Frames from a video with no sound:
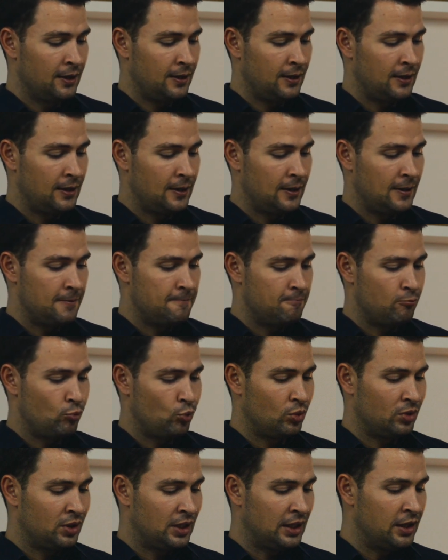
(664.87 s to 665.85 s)

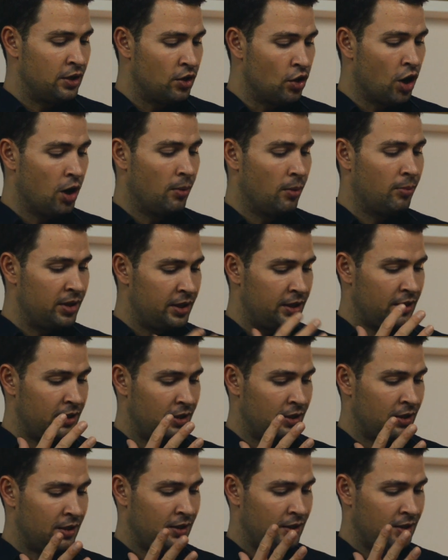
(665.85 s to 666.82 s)
Then normally
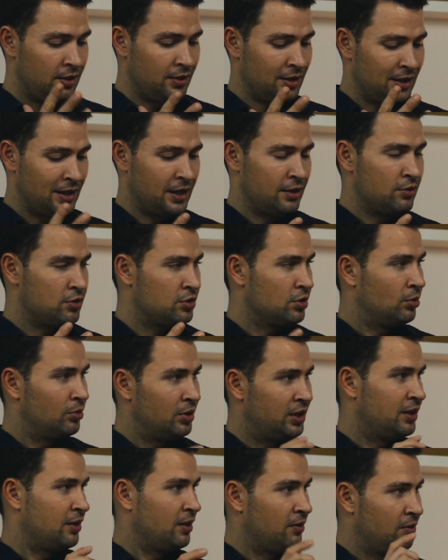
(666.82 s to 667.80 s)
there's
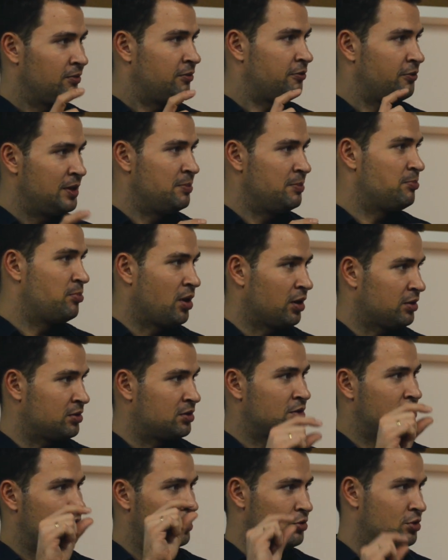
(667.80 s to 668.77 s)
only 3
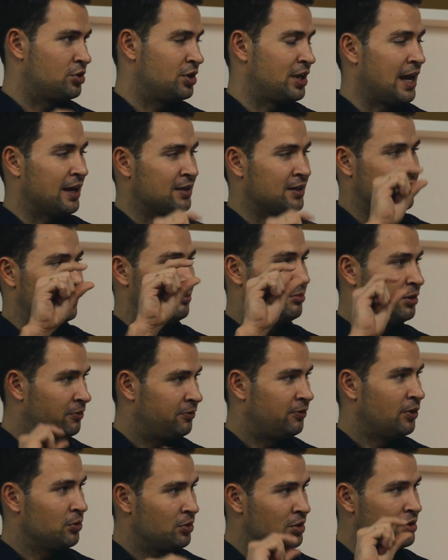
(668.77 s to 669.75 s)
boxes you should actually be
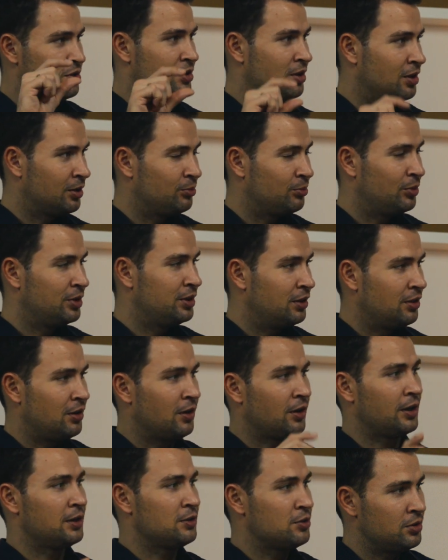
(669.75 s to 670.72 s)
focused on when you
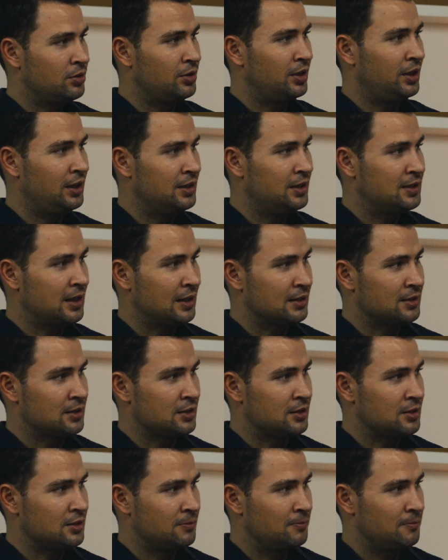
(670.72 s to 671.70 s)
log into your e-tax
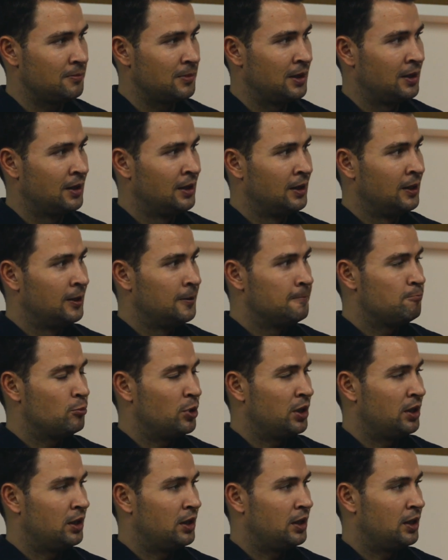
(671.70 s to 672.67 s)
system.
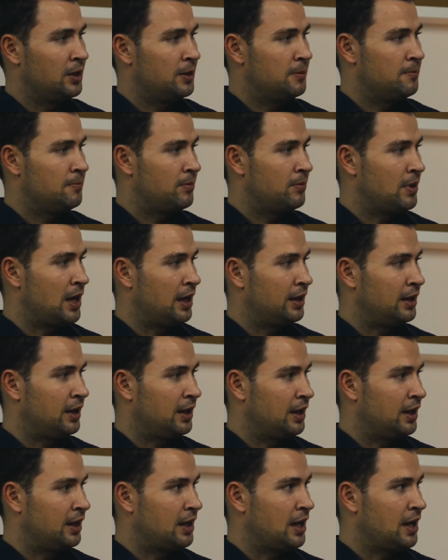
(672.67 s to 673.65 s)
And
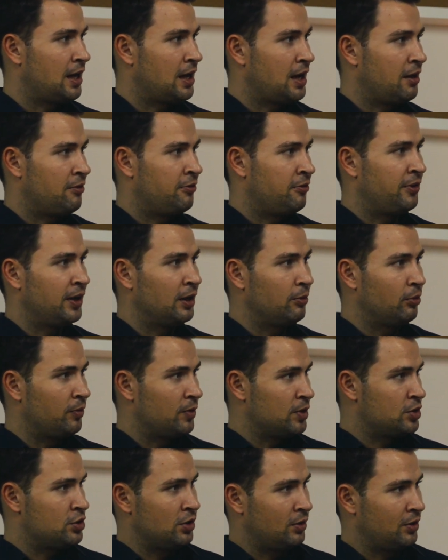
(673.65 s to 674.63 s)
I think we
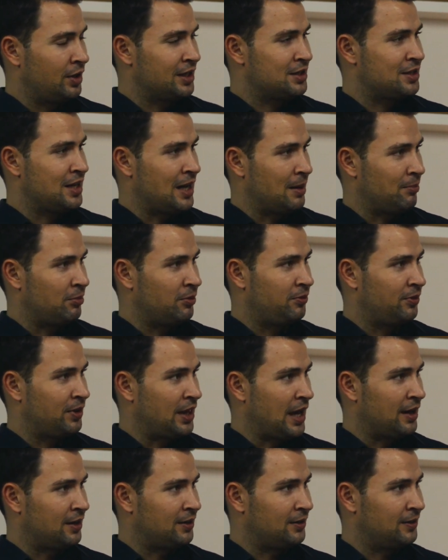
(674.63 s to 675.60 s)
will show an example for
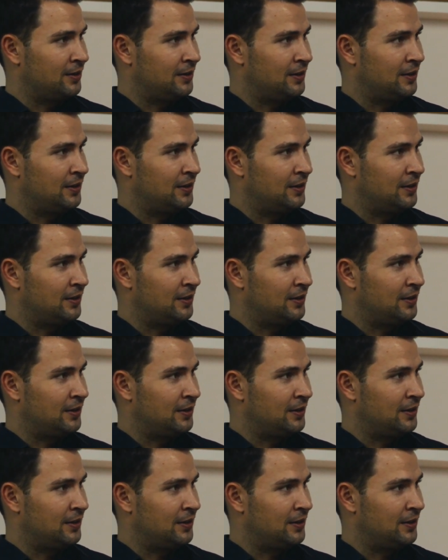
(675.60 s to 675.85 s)
that.